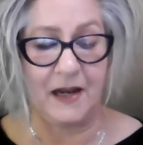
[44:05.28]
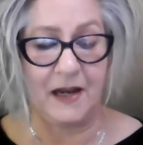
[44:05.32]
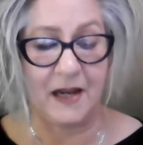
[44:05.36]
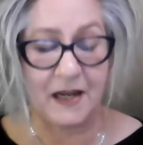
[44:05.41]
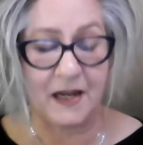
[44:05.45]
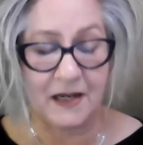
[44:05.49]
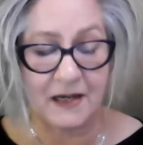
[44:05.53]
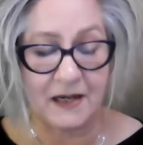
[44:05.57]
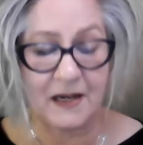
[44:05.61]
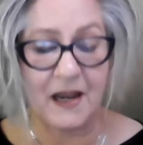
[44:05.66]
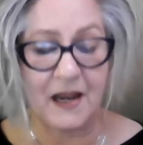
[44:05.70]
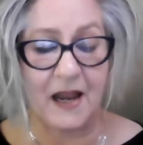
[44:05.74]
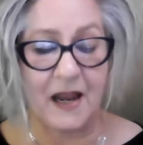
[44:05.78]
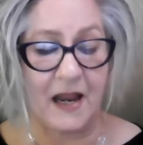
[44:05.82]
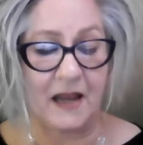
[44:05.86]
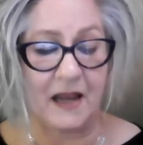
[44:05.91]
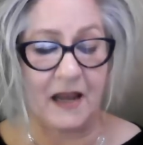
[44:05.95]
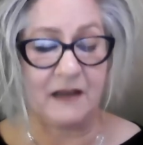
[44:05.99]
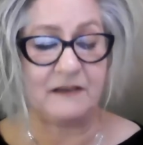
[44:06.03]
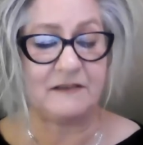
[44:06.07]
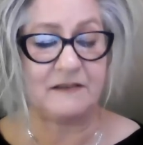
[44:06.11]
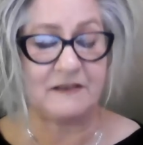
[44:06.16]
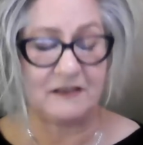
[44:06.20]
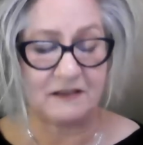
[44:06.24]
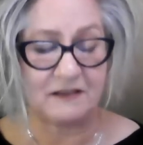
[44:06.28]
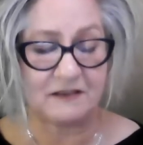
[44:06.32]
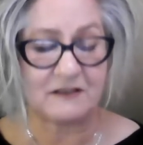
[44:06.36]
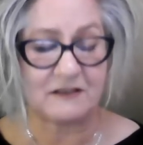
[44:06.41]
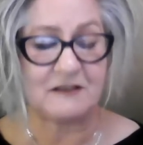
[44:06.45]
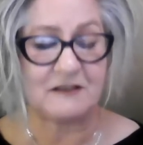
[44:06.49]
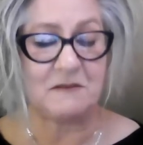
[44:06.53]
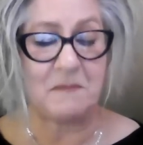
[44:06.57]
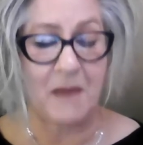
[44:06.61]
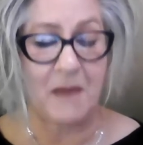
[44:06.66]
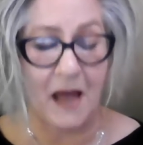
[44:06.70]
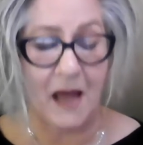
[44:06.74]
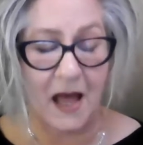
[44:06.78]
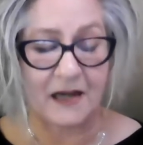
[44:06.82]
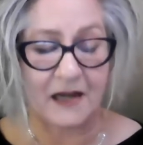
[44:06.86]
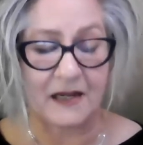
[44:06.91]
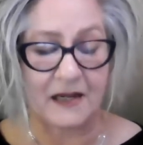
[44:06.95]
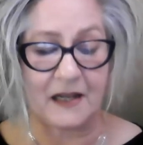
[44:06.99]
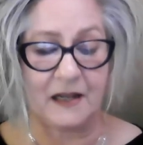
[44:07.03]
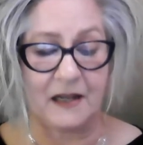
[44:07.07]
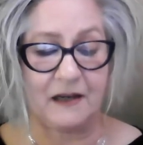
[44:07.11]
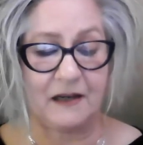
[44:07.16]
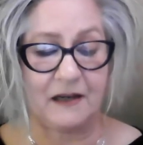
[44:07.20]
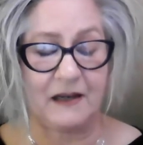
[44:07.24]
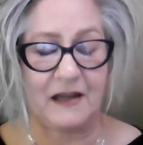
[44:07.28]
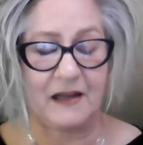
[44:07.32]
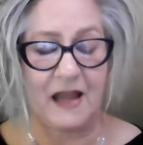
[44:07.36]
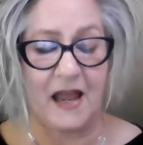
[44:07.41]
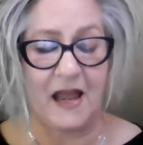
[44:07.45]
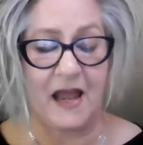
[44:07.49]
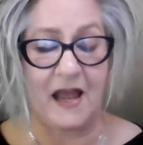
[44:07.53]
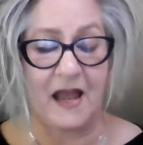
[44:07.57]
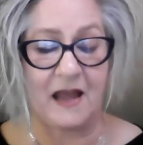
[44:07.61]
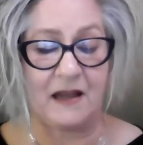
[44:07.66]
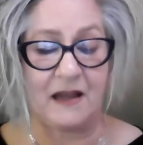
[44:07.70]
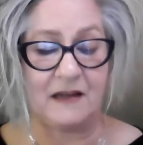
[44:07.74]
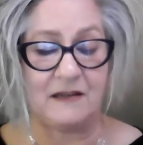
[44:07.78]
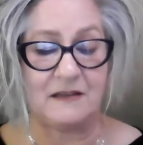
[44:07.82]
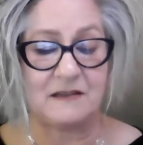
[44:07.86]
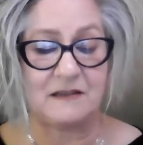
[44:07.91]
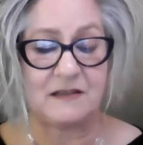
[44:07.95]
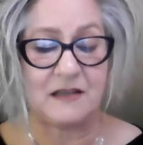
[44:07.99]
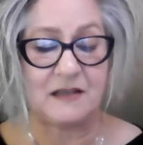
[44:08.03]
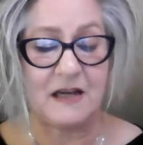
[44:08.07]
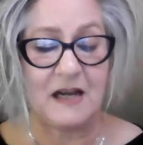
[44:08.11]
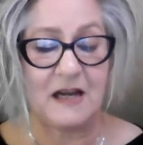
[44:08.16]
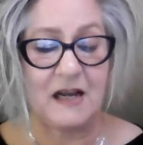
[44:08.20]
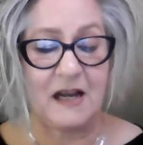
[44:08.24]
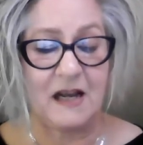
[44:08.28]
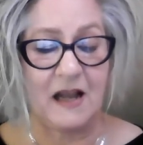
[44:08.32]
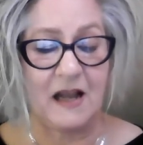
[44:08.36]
in a systematic and